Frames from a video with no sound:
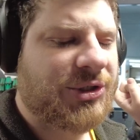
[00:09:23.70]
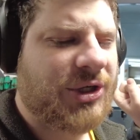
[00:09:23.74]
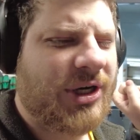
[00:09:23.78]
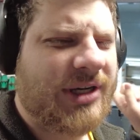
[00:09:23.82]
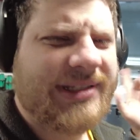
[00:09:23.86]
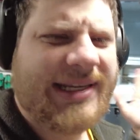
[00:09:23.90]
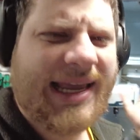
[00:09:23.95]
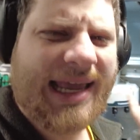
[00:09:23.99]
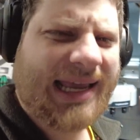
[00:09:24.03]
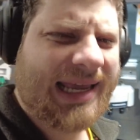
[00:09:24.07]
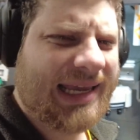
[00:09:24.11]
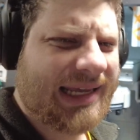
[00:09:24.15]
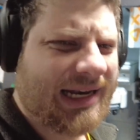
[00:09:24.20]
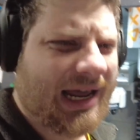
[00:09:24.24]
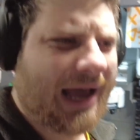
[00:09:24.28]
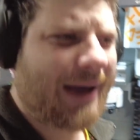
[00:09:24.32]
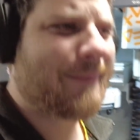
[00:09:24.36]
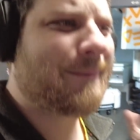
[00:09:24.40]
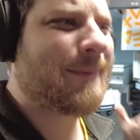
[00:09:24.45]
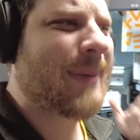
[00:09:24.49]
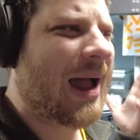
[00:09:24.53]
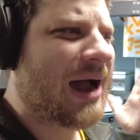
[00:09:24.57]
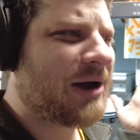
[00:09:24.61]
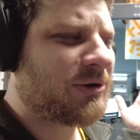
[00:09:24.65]
Should have taken
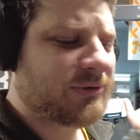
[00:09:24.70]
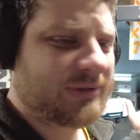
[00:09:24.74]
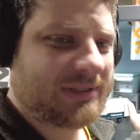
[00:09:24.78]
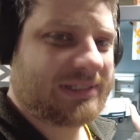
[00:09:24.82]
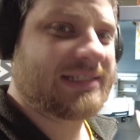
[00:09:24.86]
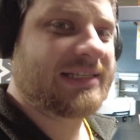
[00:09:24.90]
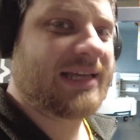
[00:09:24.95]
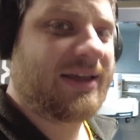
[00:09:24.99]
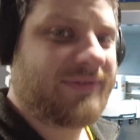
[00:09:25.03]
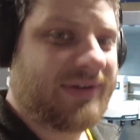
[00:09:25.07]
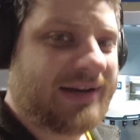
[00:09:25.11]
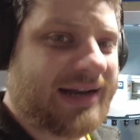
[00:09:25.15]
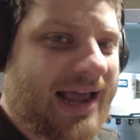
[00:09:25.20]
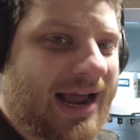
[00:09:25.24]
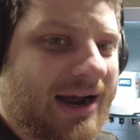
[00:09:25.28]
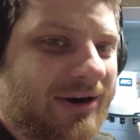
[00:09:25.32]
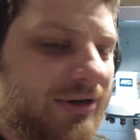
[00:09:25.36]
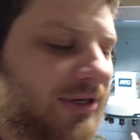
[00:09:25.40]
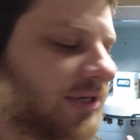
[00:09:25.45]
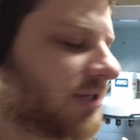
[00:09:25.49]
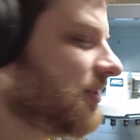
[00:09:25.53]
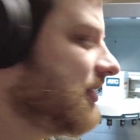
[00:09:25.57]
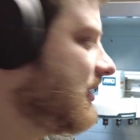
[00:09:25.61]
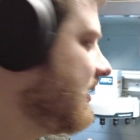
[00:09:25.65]
about seven
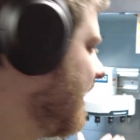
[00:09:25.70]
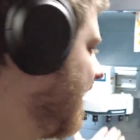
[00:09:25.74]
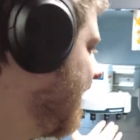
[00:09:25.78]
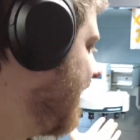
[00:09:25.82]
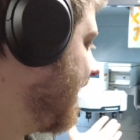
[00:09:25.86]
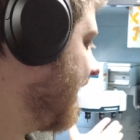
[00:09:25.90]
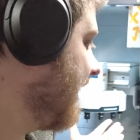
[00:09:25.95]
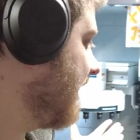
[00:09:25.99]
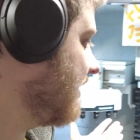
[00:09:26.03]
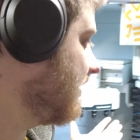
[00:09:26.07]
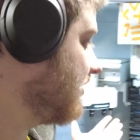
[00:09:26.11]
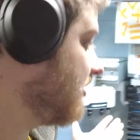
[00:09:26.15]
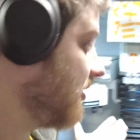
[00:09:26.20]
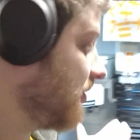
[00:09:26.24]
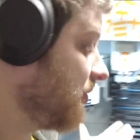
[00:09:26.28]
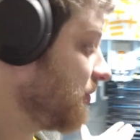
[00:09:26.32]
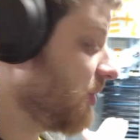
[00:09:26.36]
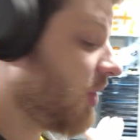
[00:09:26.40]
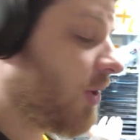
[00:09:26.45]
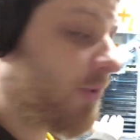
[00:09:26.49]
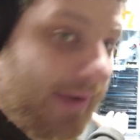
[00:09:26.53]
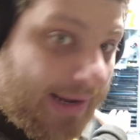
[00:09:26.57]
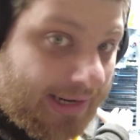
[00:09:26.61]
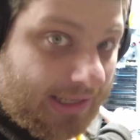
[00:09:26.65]
hours and there's
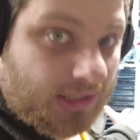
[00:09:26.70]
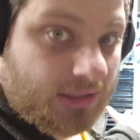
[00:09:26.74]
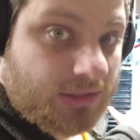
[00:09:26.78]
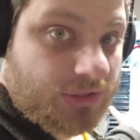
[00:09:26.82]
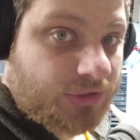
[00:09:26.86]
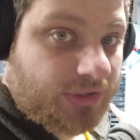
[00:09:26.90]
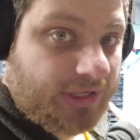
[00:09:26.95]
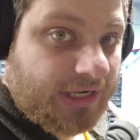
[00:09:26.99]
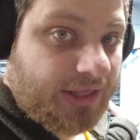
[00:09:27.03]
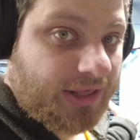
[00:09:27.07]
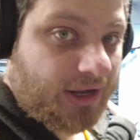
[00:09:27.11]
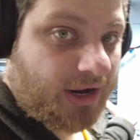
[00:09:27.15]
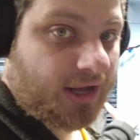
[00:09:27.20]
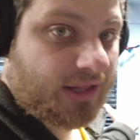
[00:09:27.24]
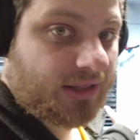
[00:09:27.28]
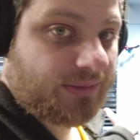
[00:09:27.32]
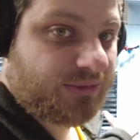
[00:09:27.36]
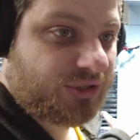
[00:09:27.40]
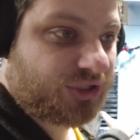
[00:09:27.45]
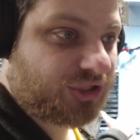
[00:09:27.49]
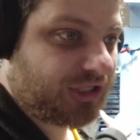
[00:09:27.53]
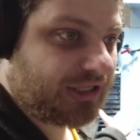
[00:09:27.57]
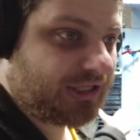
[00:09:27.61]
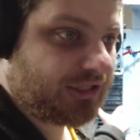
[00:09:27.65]
no errors or anything on the
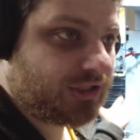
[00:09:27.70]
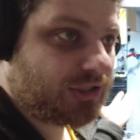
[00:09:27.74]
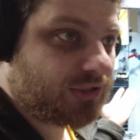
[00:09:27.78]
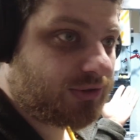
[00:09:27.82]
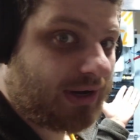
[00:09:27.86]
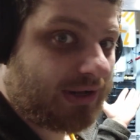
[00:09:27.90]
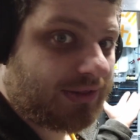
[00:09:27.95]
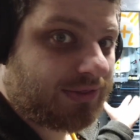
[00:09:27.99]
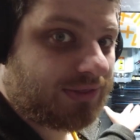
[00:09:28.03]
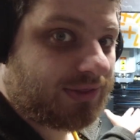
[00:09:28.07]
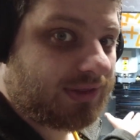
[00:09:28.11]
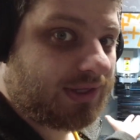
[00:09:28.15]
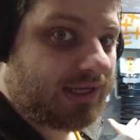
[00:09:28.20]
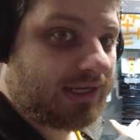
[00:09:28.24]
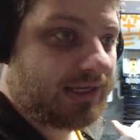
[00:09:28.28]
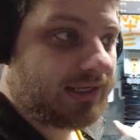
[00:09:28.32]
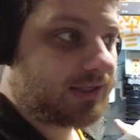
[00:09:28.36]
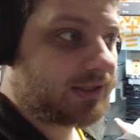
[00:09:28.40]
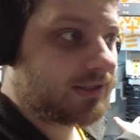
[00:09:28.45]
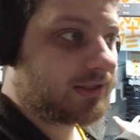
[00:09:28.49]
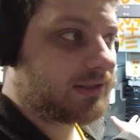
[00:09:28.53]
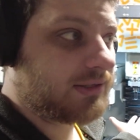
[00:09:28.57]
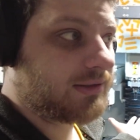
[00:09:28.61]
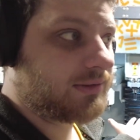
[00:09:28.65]
machine. So I
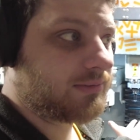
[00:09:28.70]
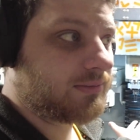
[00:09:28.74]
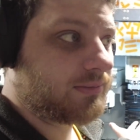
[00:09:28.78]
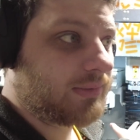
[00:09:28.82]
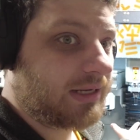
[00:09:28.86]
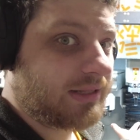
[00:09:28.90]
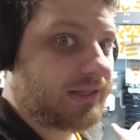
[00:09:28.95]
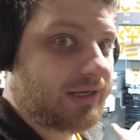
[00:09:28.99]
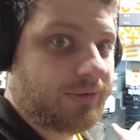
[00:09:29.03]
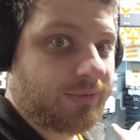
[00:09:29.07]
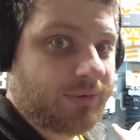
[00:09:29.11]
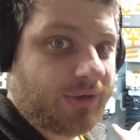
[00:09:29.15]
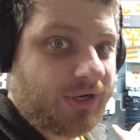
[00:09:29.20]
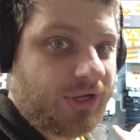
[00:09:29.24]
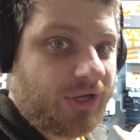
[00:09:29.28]
think I think we're